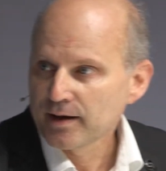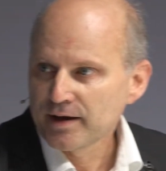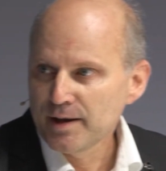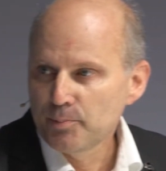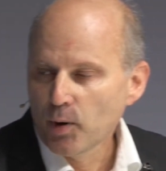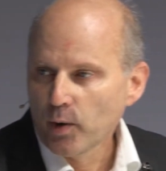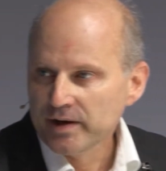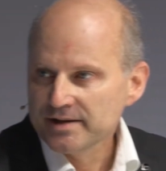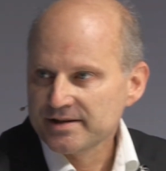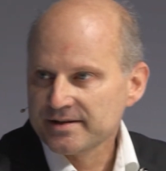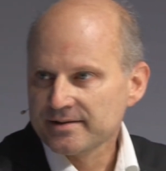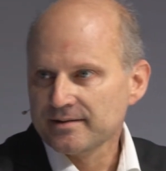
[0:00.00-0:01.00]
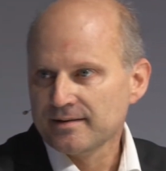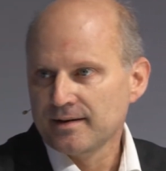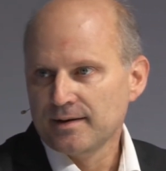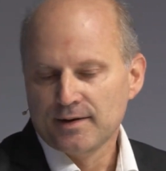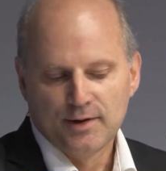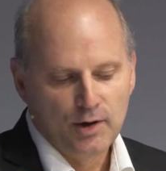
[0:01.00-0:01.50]
key point
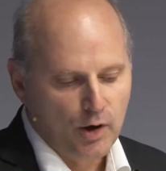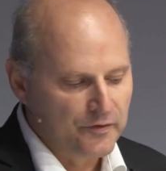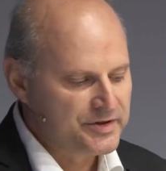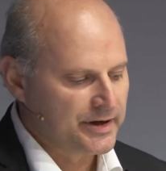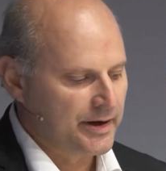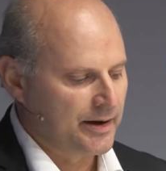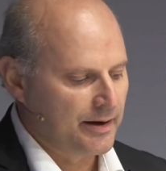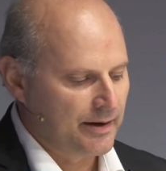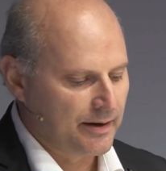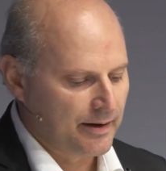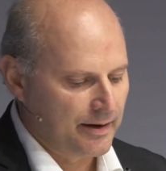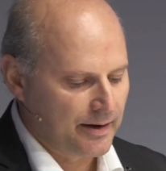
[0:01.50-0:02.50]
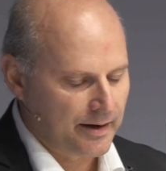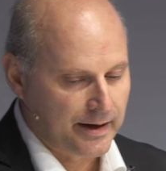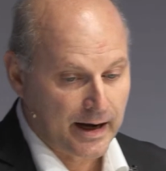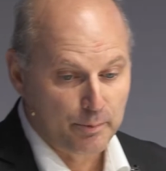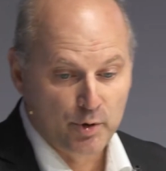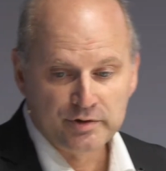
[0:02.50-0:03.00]
of the
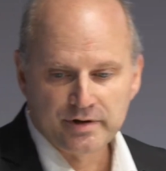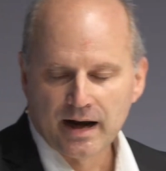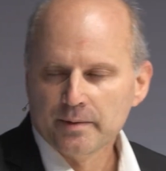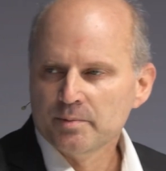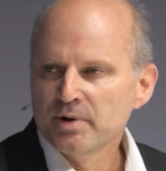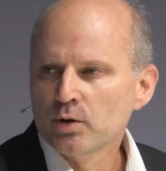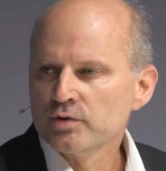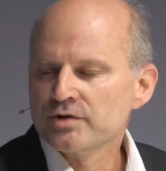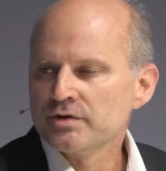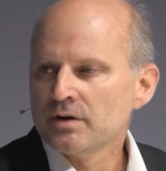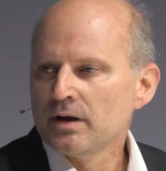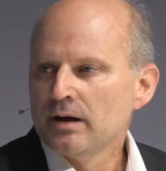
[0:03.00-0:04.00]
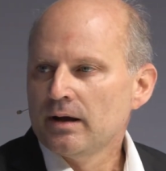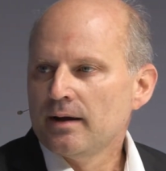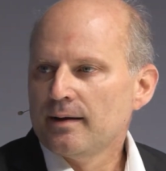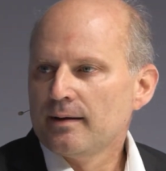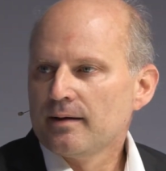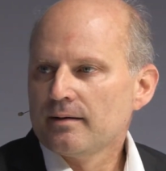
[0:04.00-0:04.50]
carbon neutrality because
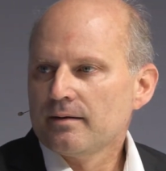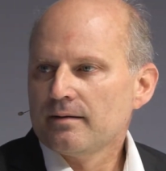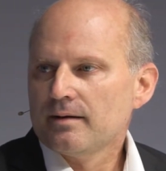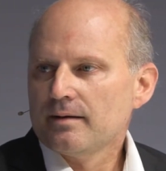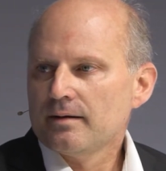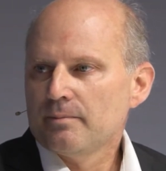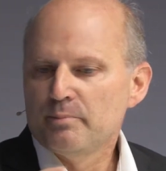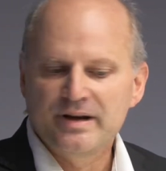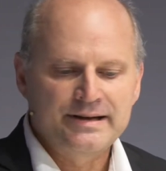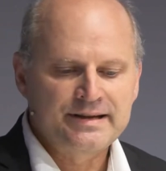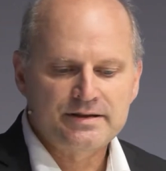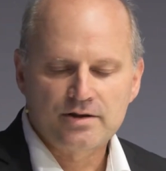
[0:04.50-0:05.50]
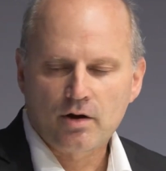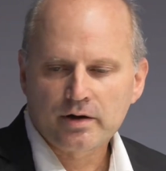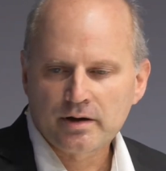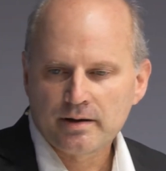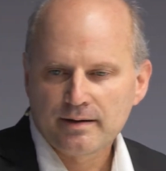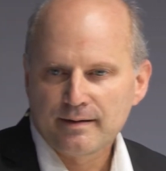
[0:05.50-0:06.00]
building stock
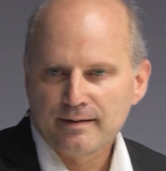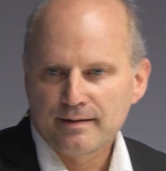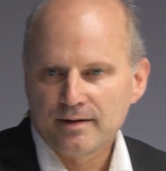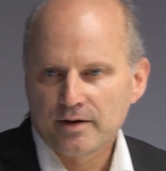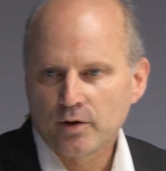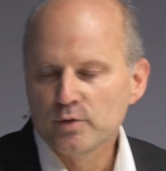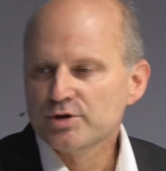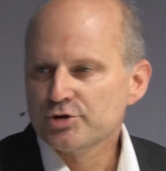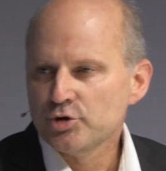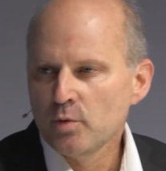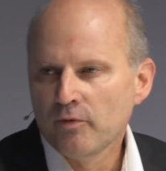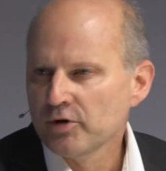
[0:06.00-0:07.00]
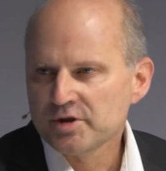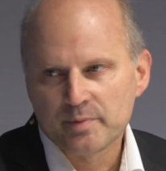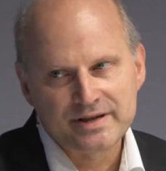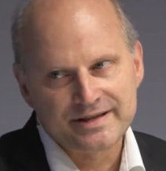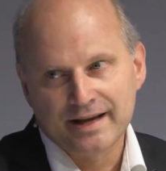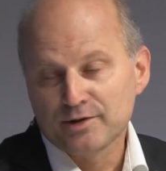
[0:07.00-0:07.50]
consume
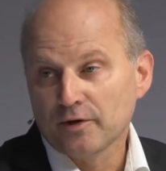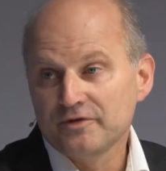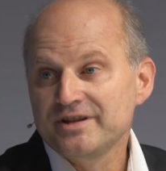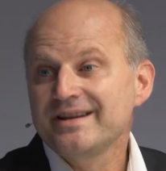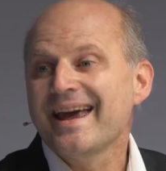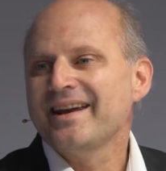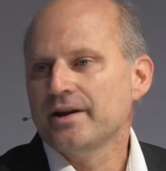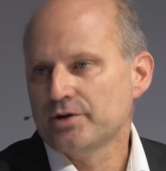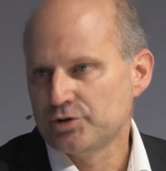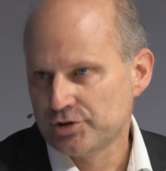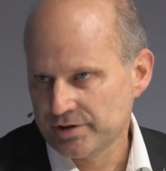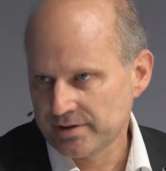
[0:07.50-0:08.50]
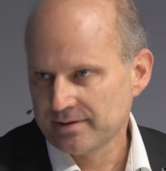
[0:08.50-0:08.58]
40% of the energy.